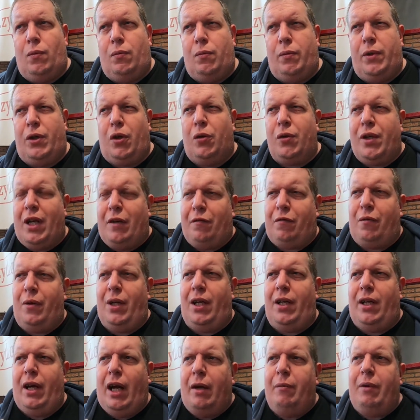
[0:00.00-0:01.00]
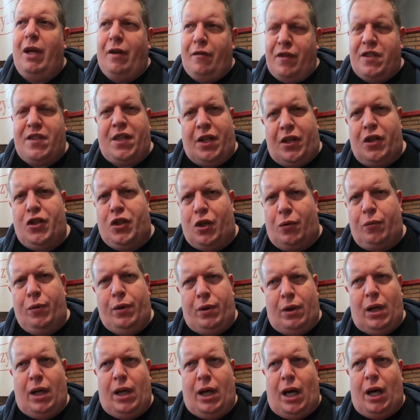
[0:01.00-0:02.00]
we don't have really, uh, we have a signature.
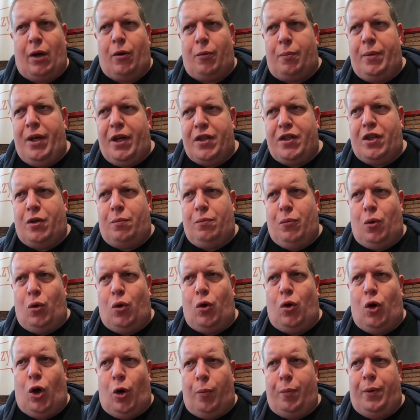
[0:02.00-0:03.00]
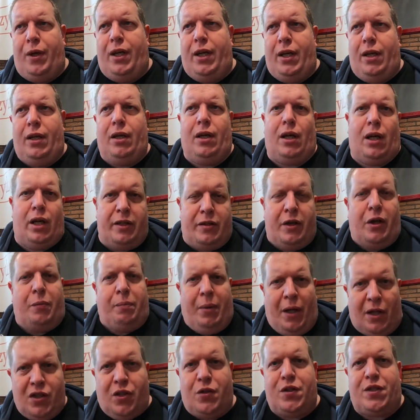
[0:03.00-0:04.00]
We, uh, our beers are more hoppy, uh, they're
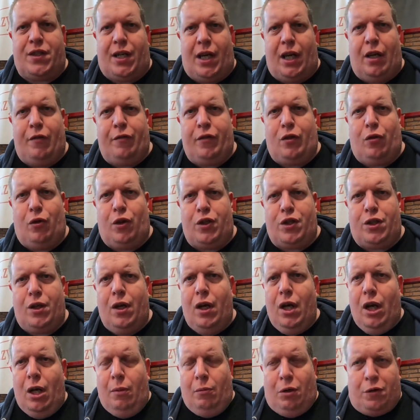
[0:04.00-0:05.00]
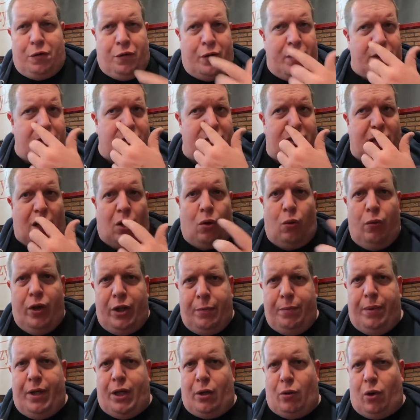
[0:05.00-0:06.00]
Belgian style of course, but for instance our
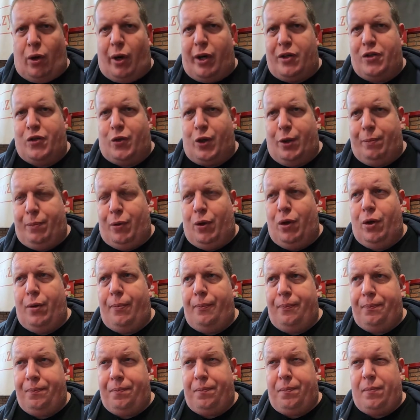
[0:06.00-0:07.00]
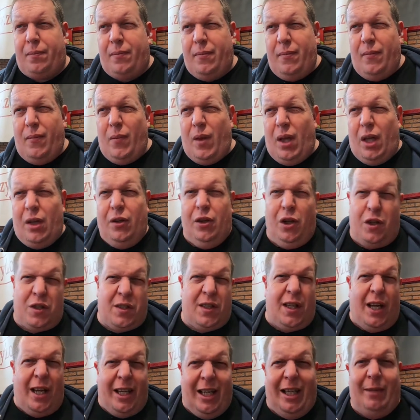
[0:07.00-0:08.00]
wheat beer or our triple, they're
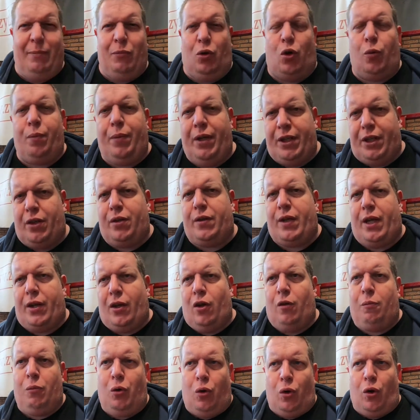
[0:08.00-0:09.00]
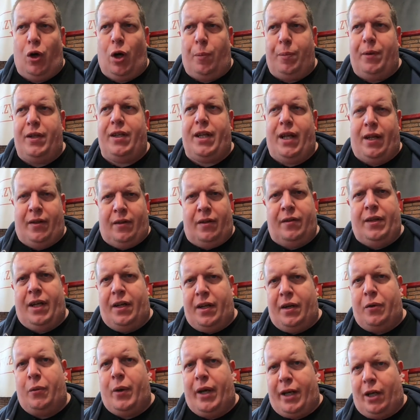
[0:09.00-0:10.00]
slightly more bitter than, or more hoppy than,
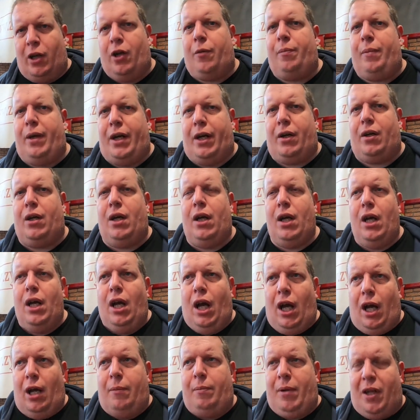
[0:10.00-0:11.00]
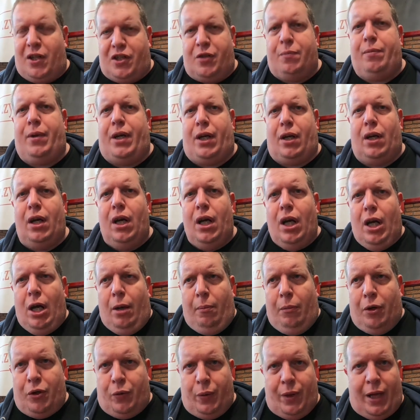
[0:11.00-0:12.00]
than a regular beer, uh, Belgian beer.
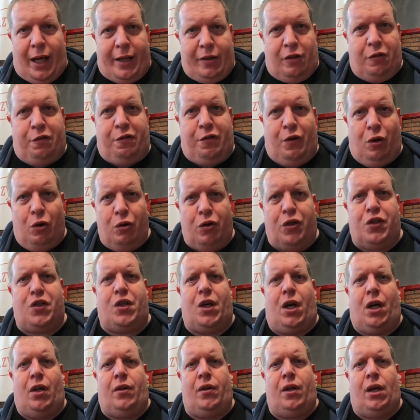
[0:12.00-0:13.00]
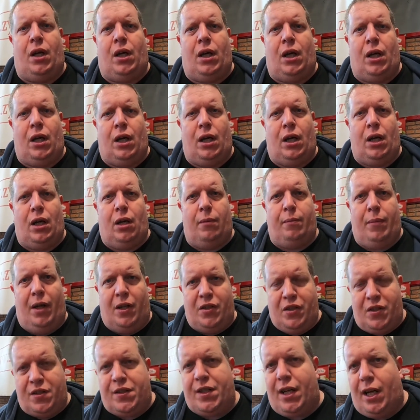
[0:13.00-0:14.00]
But we like to focus on uh,
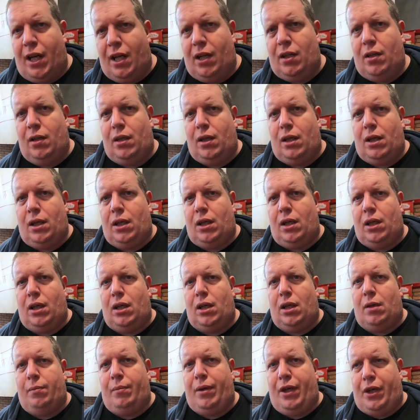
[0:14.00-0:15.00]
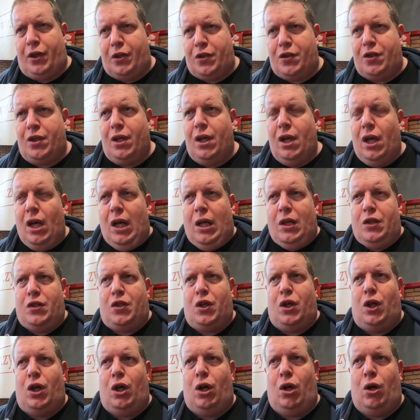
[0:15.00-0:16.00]
Belgian style uh, beers.
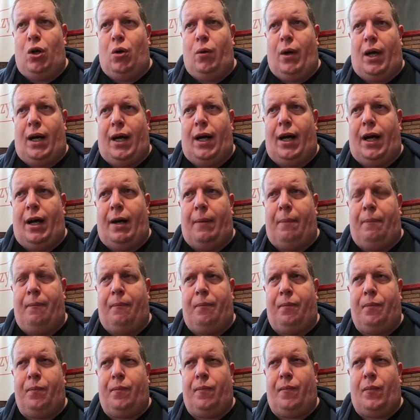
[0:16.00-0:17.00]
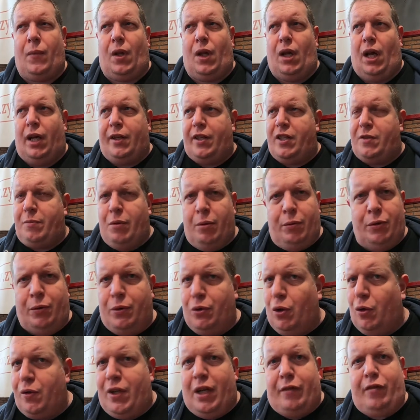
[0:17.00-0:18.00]
So um, at this moment
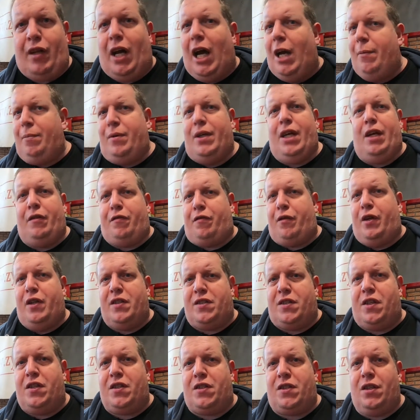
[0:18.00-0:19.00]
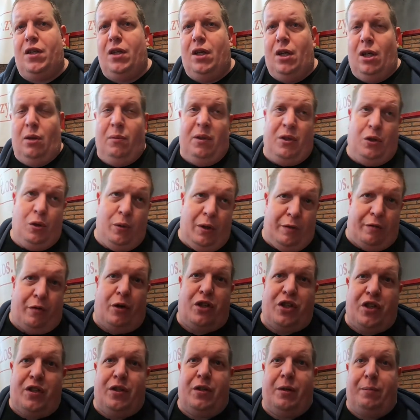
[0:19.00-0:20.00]
we don't have an IPA for instance. We do have
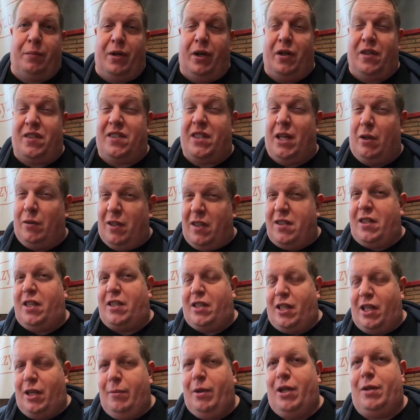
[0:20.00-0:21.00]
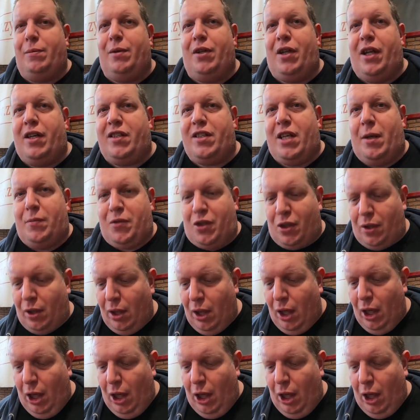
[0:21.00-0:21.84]
Russian Imperial Stout. That's actually a little bit an exception.